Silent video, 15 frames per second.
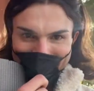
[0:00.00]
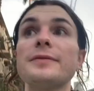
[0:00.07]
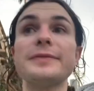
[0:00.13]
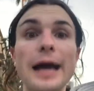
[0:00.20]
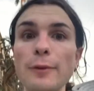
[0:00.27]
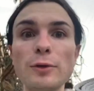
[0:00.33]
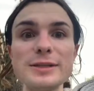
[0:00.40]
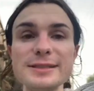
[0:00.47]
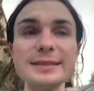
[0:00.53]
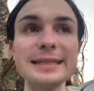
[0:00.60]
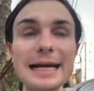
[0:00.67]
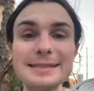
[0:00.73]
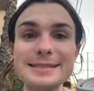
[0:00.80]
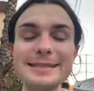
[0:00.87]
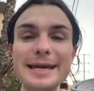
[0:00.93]
That wasn't
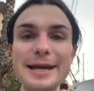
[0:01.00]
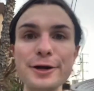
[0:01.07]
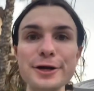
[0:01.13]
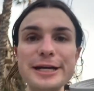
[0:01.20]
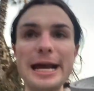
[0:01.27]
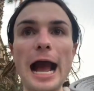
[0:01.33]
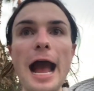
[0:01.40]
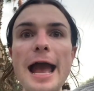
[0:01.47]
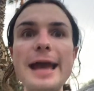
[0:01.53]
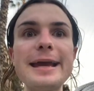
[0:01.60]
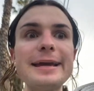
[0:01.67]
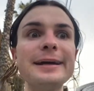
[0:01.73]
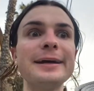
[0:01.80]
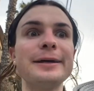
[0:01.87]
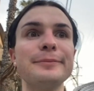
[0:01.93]
that scary.
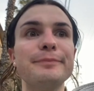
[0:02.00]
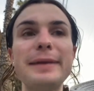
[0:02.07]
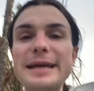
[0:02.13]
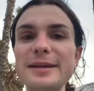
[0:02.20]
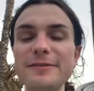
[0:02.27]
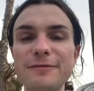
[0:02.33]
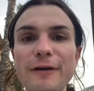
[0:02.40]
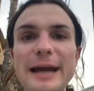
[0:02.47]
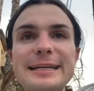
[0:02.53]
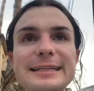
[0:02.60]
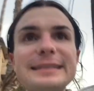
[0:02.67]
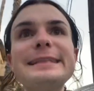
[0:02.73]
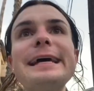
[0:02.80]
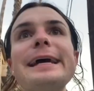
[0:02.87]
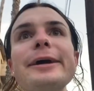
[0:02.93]
I made a friend
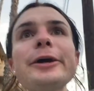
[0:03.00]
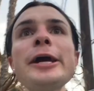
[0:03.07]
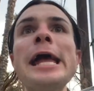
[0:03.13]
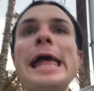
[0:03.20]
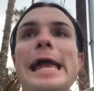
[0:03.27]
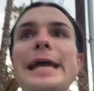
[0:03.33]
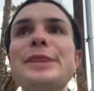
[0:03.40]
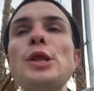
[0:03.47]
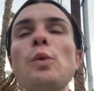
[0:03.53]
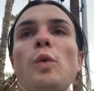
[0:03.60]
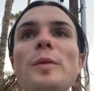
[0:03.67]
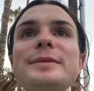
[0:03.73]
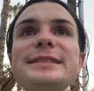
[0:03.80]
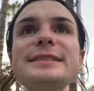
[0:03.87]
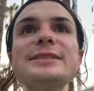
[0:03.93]
in there, and the
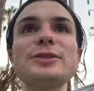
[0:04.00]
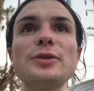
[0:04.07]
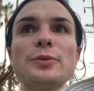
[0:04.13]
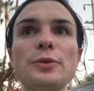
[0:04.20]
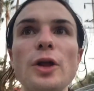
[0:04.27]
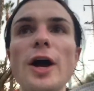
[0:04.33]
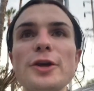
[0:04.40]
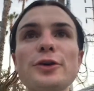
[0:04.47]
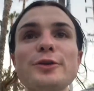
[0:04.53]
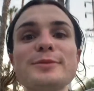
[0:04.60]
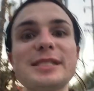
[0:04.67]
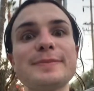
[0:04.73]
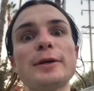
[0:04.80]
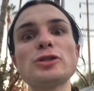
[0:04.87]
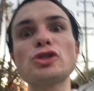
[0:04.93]
woman's locker room
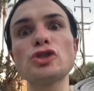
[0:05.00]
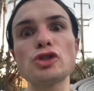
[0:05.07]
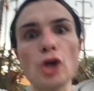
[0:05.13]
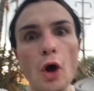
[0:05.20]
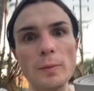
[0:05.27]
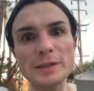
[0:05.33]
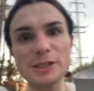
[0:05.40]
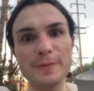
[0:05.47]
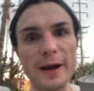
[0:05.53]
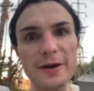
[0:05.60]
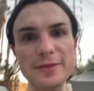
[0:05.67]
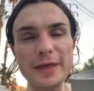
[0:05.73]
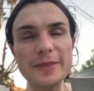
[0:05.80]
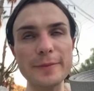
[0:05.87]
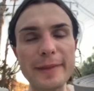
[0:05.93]
smells so much better
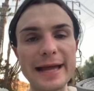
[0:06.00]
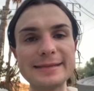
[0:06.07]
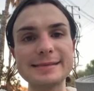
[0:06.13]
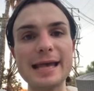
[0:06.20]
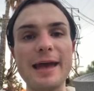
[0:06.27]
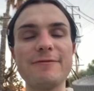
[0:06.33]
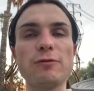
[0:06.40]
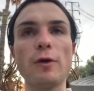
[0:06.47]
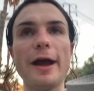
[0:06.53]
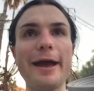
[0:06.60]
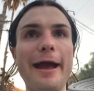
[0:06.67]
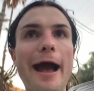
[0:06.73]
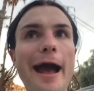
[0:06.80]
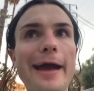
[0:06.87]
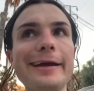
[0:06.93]
than the men's,
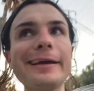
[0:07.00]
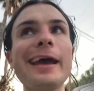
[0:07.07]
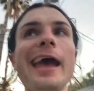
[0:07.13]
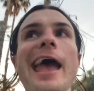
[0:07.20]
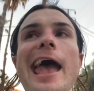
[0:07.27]
FYI.